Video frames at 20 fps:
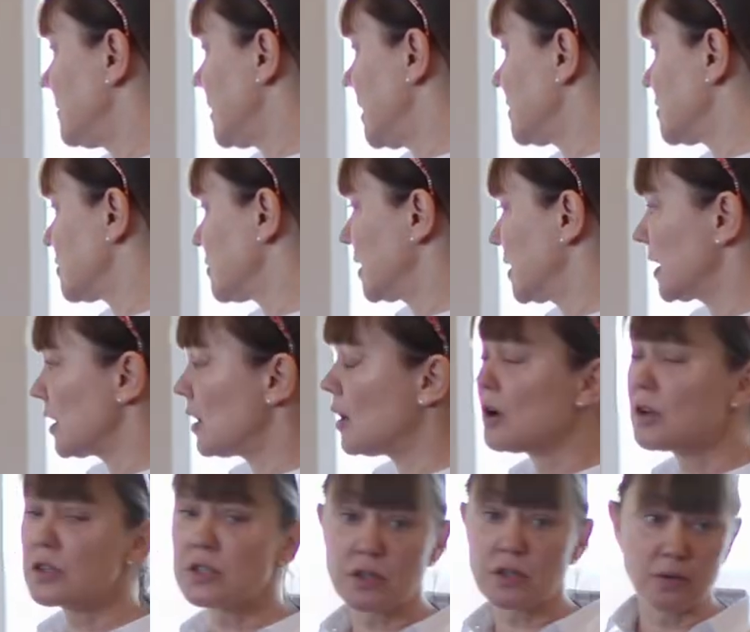mandrake,
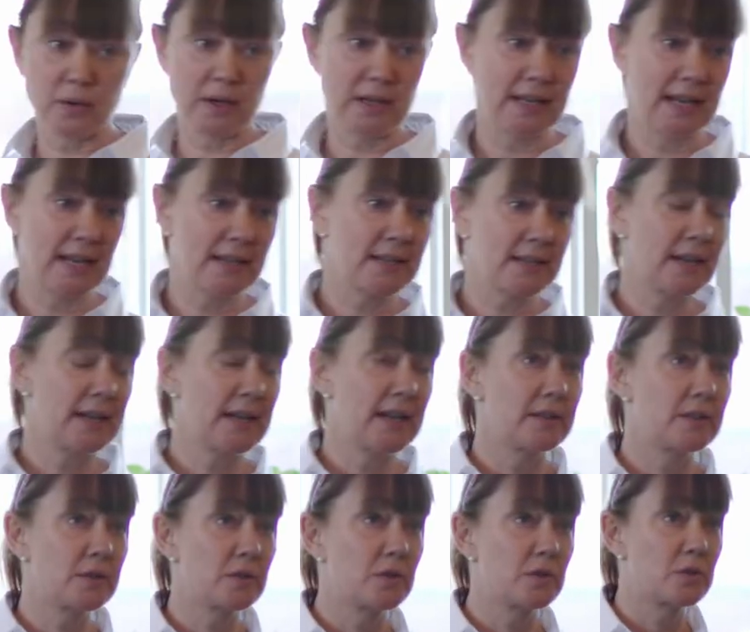also an
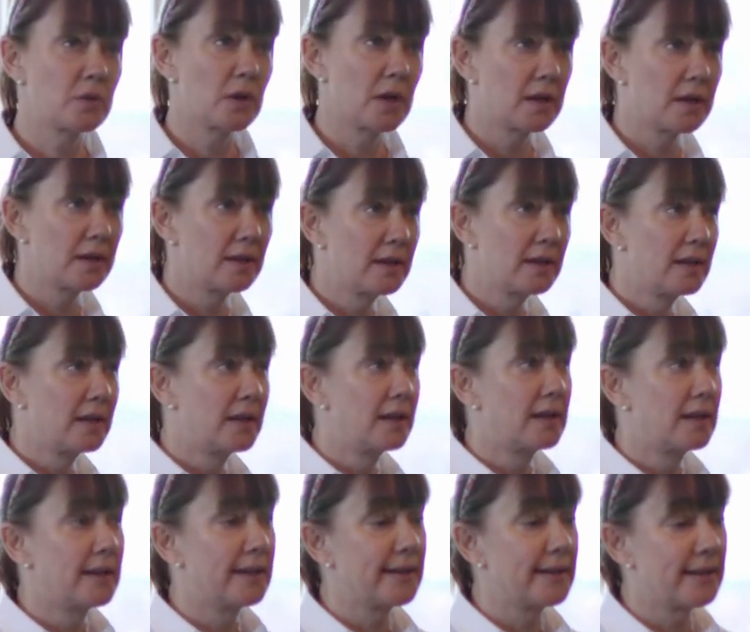anti-cancer drug,
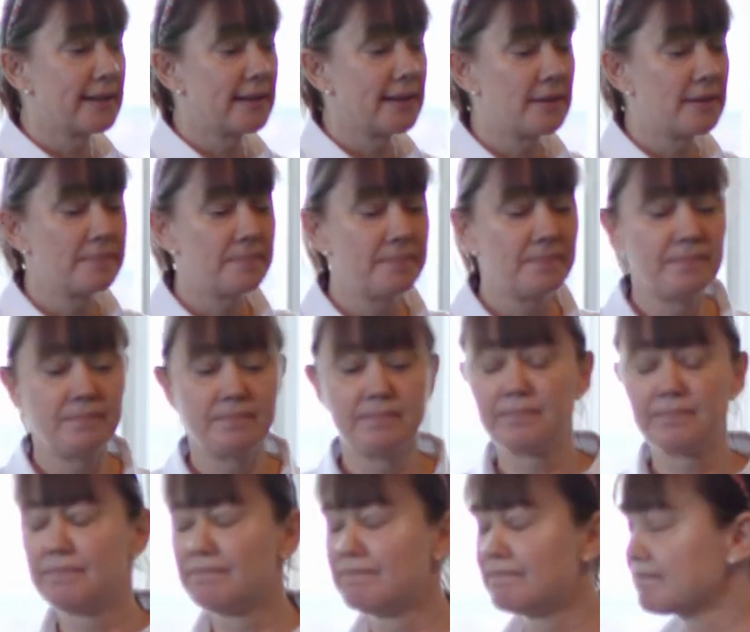and
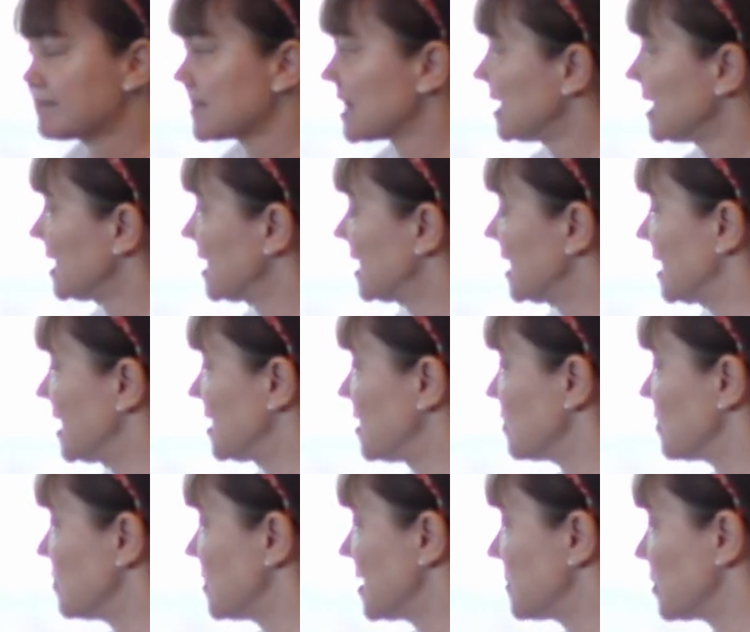I
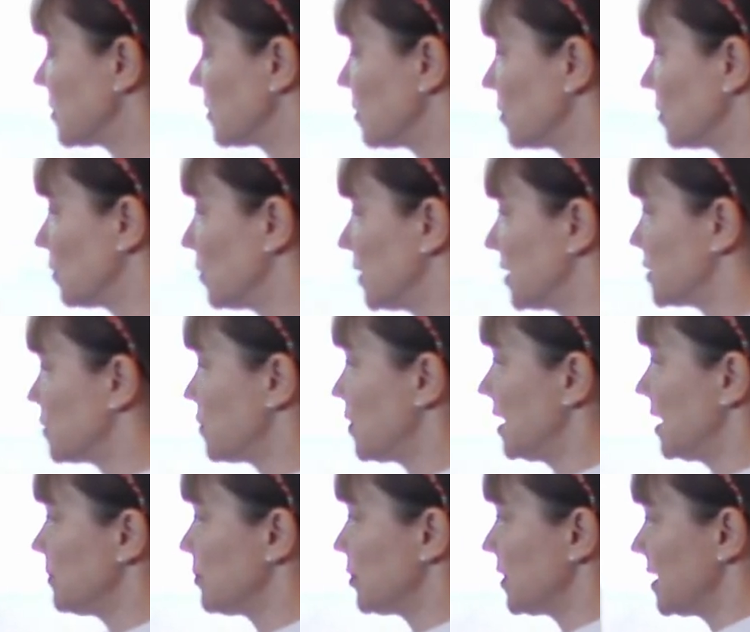don't remember which
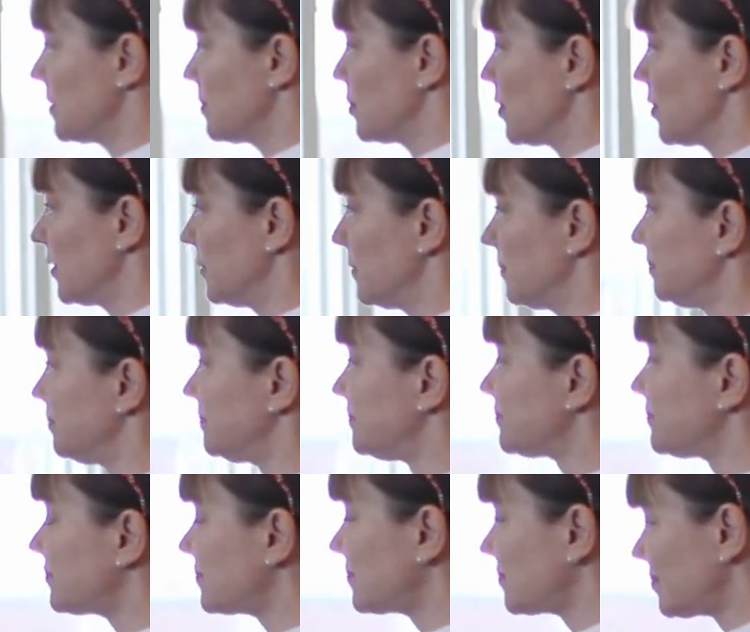one, pretty important.
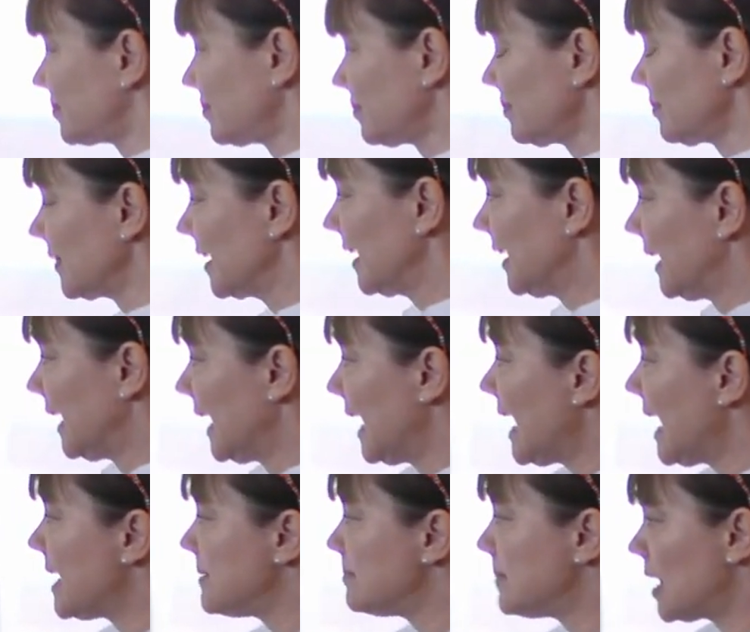
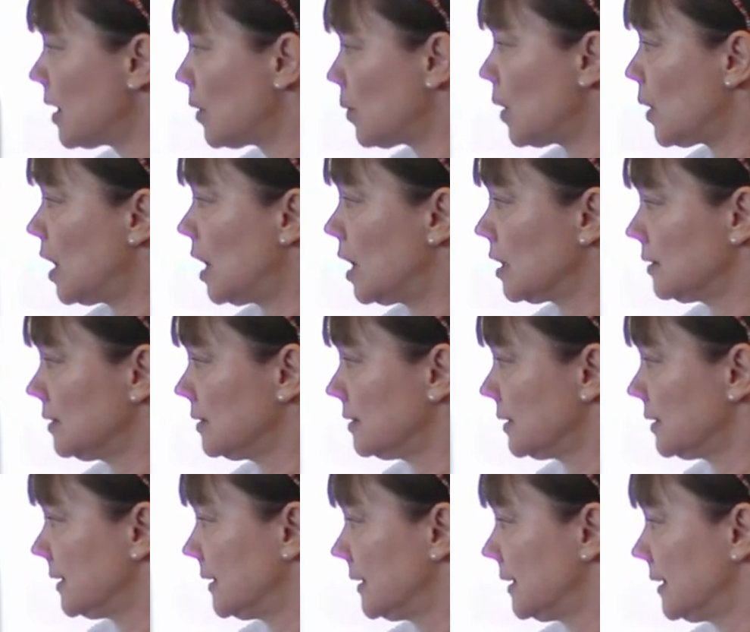And mahuang,
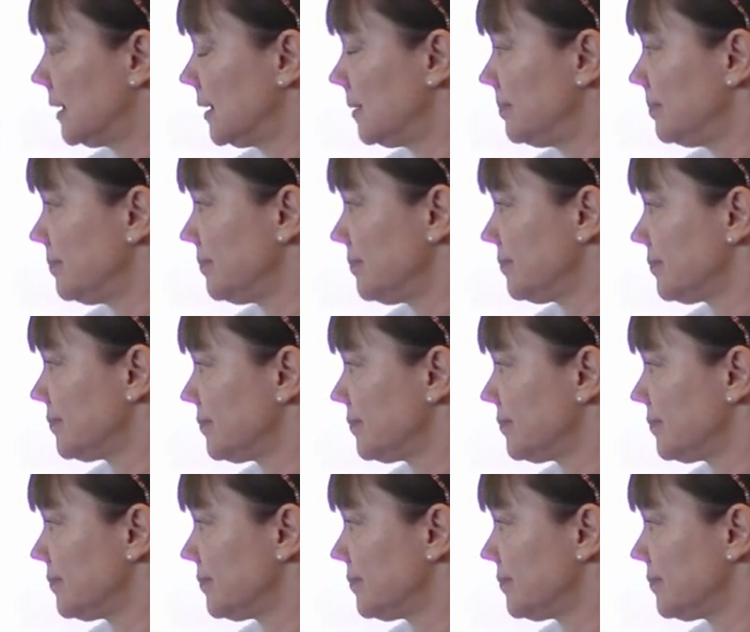the